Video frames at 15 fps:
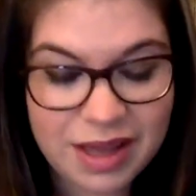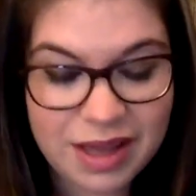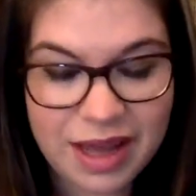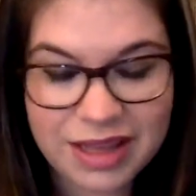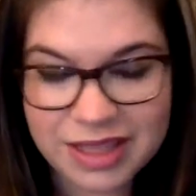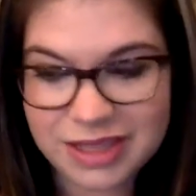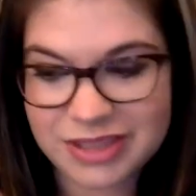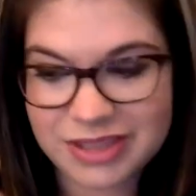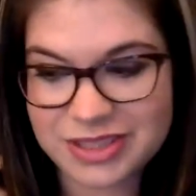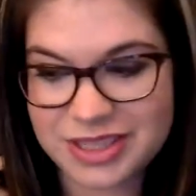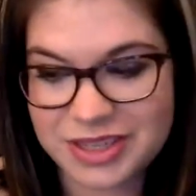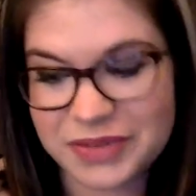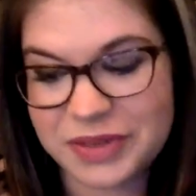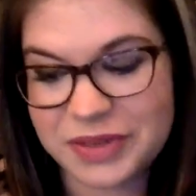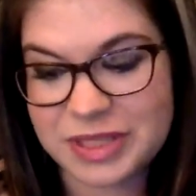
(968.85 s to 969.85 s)
I think there's a
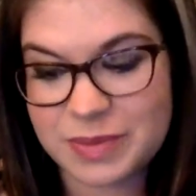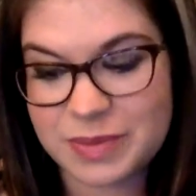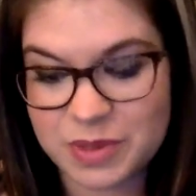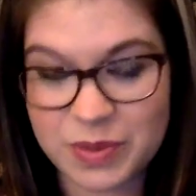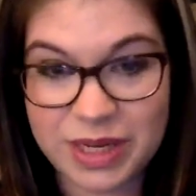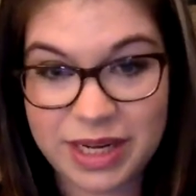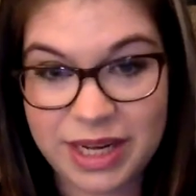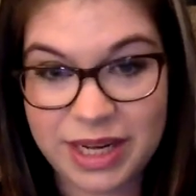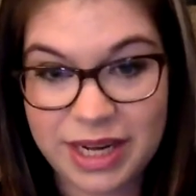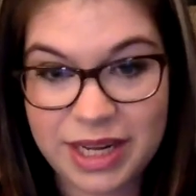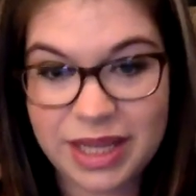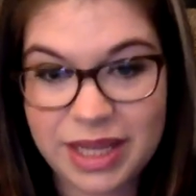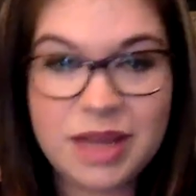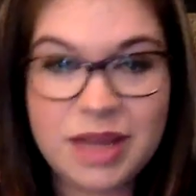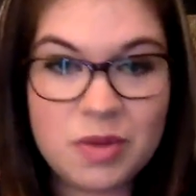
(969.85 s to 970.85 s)
difference between
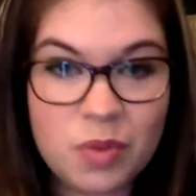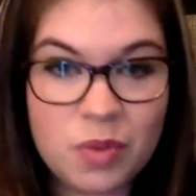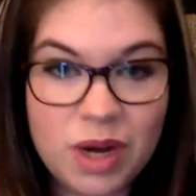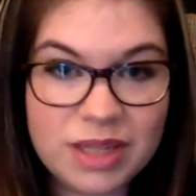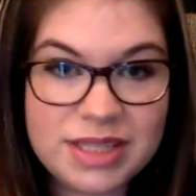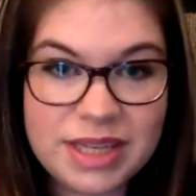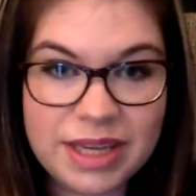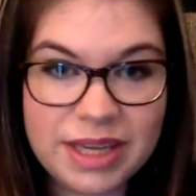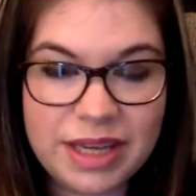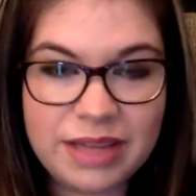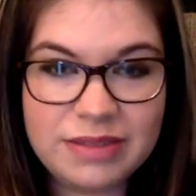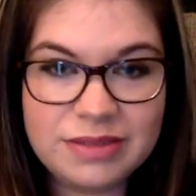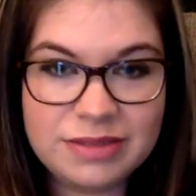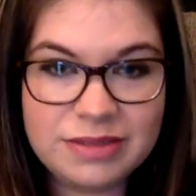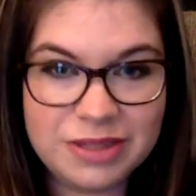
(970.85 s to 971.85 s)
needing it and wanting it.
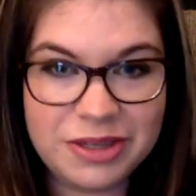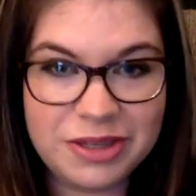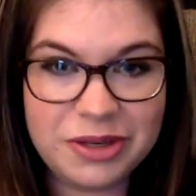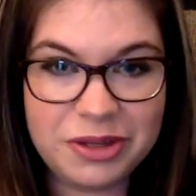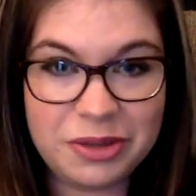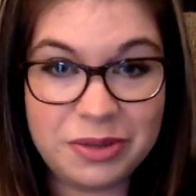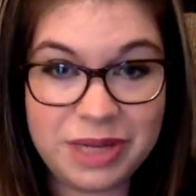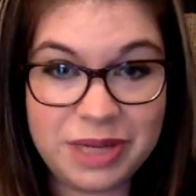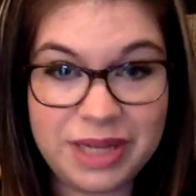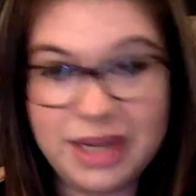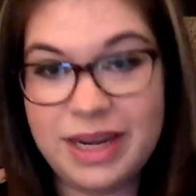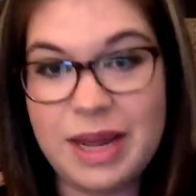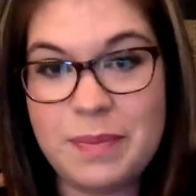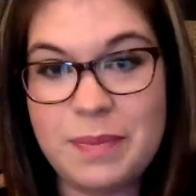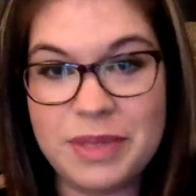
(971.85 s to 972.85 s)
You know, you
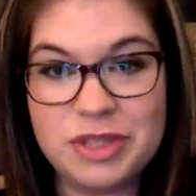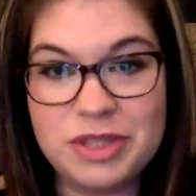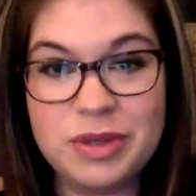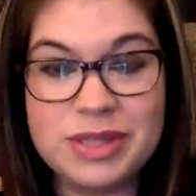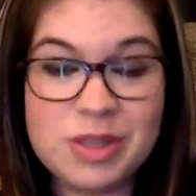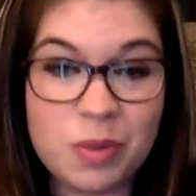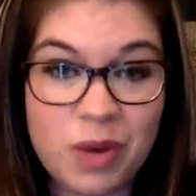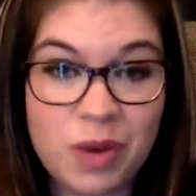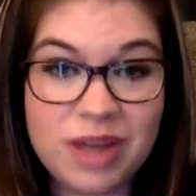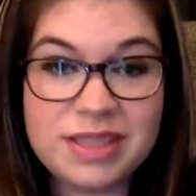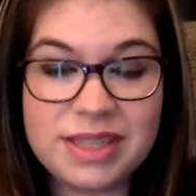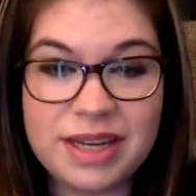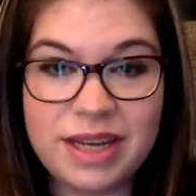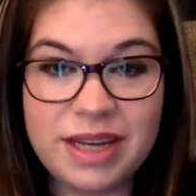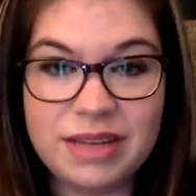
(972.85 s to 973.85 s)
needed it, but you also
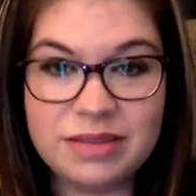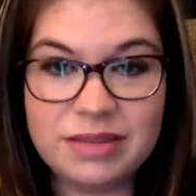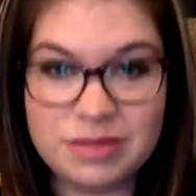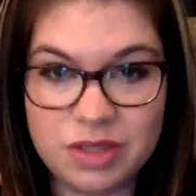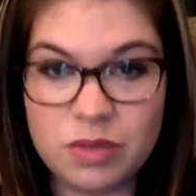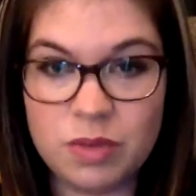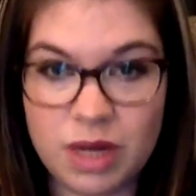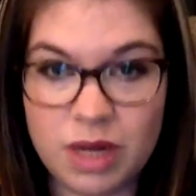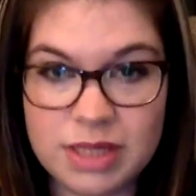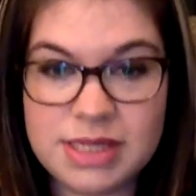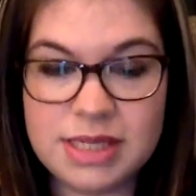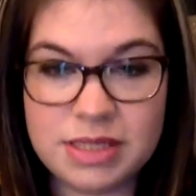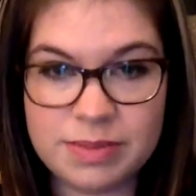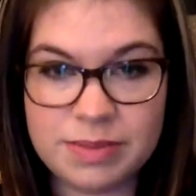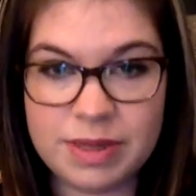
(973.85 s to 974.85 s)
wanted it. You
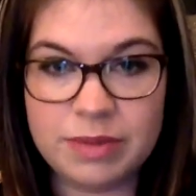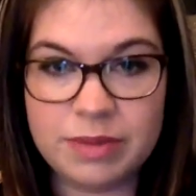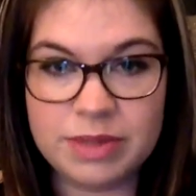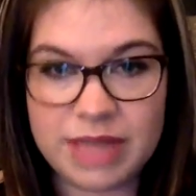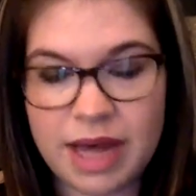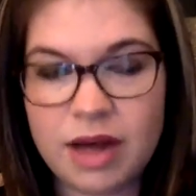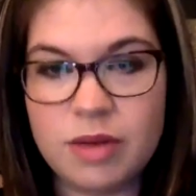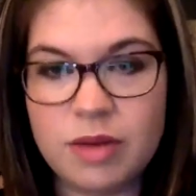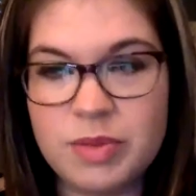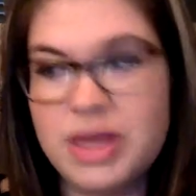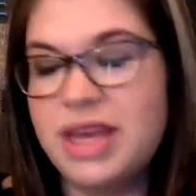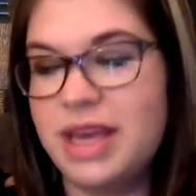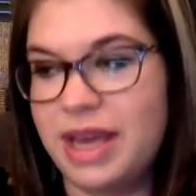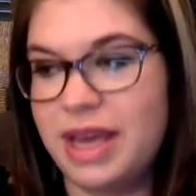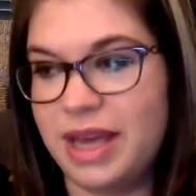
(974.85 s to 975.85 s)
wanted to be able to help.
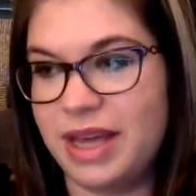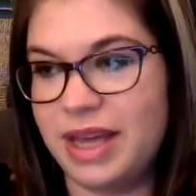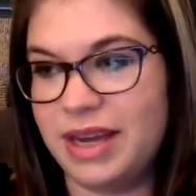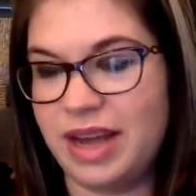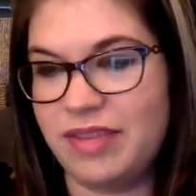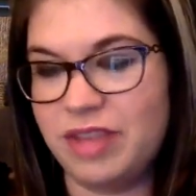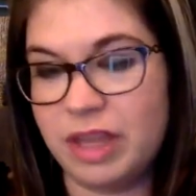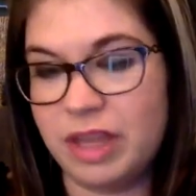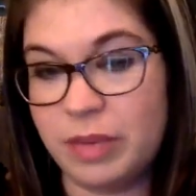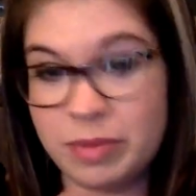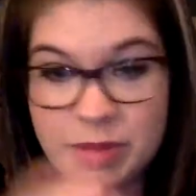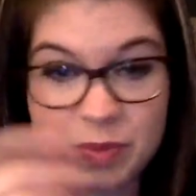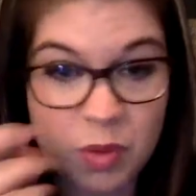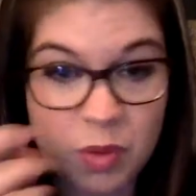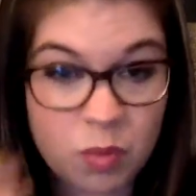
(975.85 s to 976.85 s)
And I feel like when
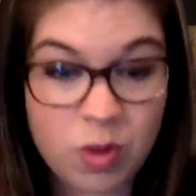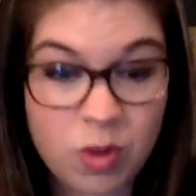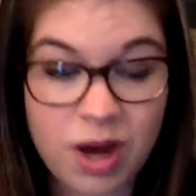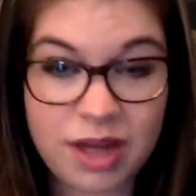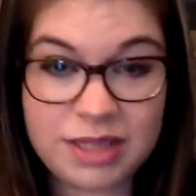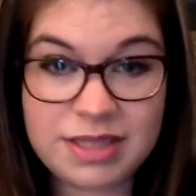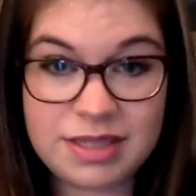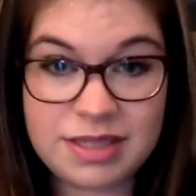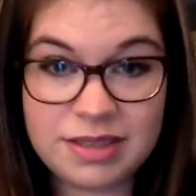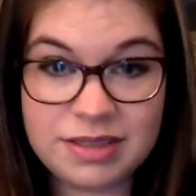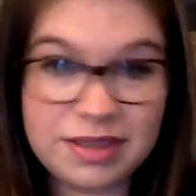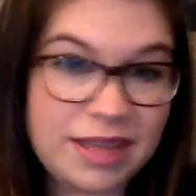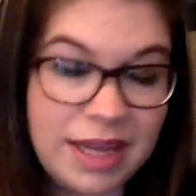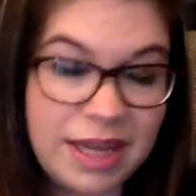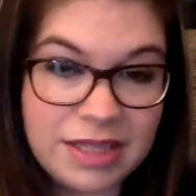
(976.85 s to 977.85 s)
people want
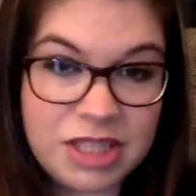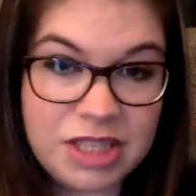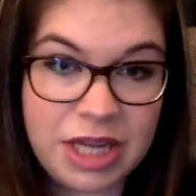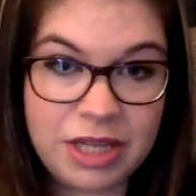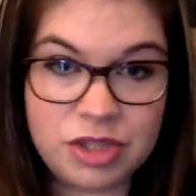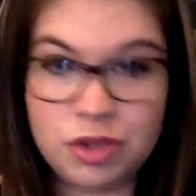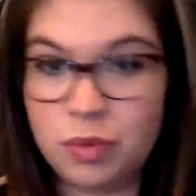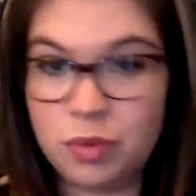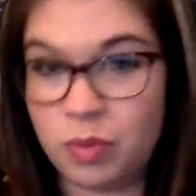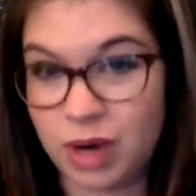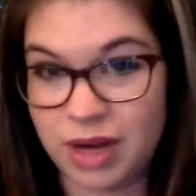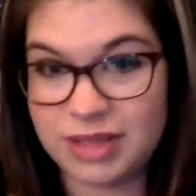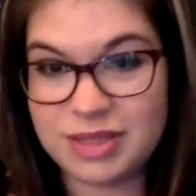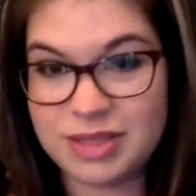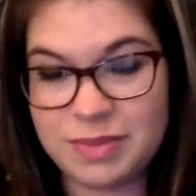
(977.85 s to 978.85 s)
that change, they
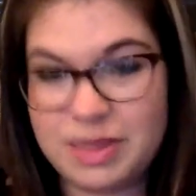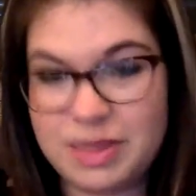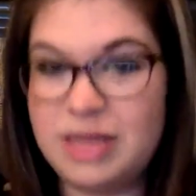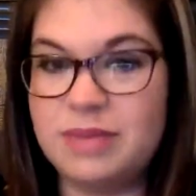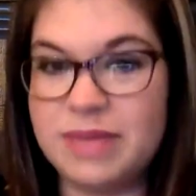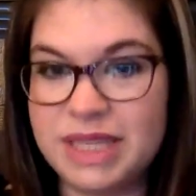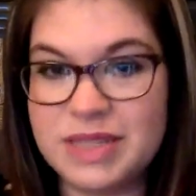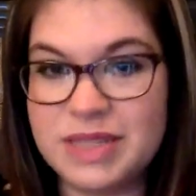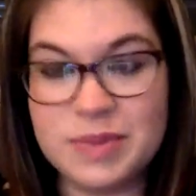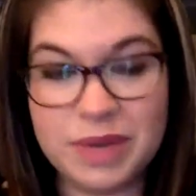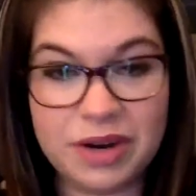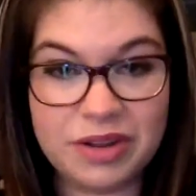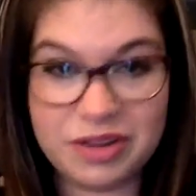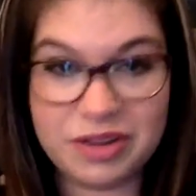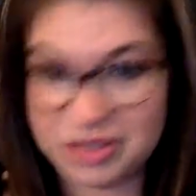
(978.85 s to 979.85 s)
want to be in a place
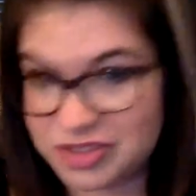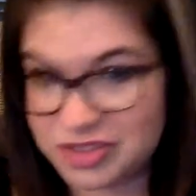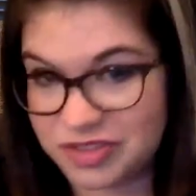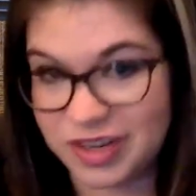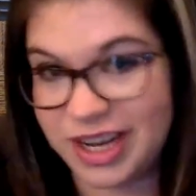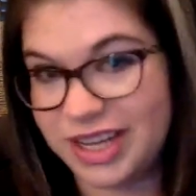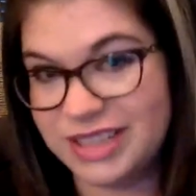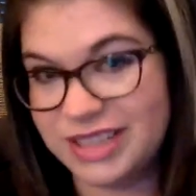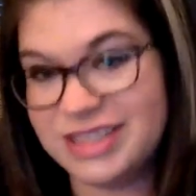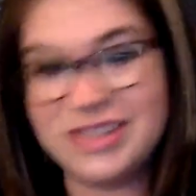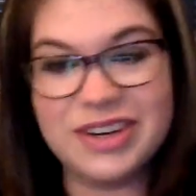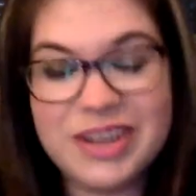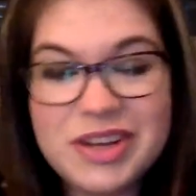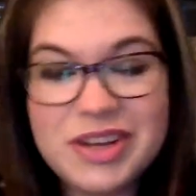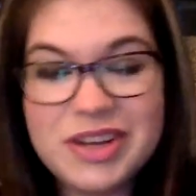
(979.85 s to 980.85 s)
where there's friends
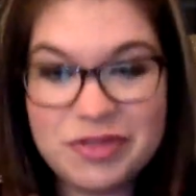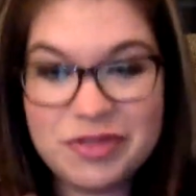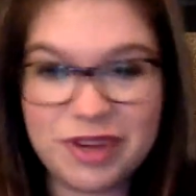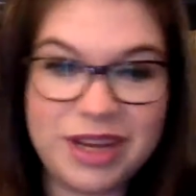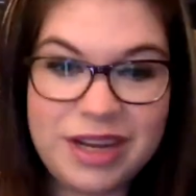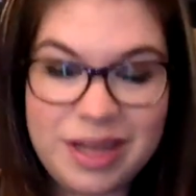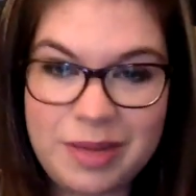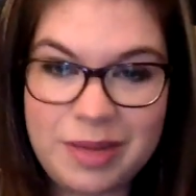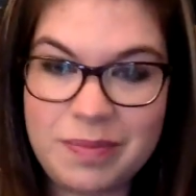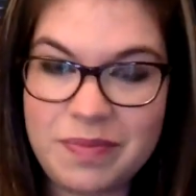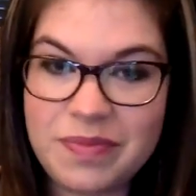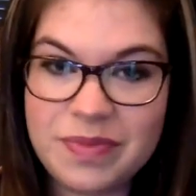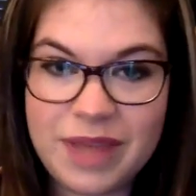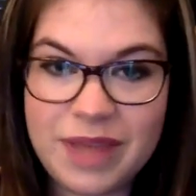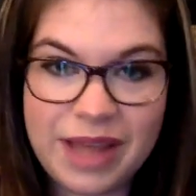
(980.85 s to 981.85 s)
or freedom,
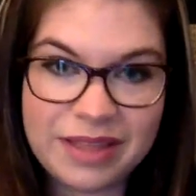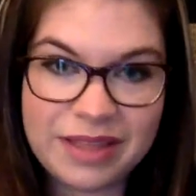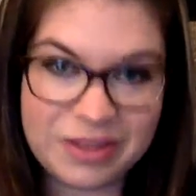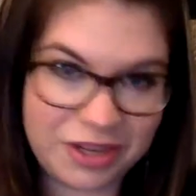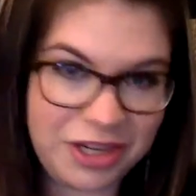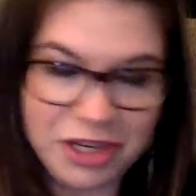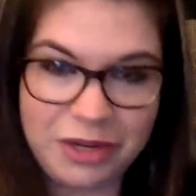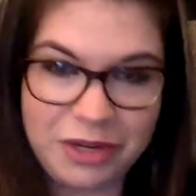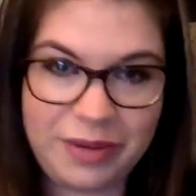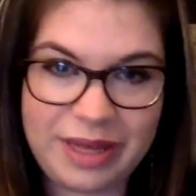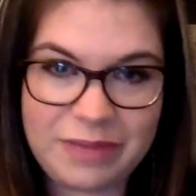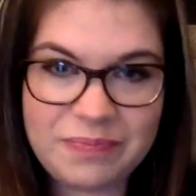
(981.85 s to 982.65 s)
that they're going to do it.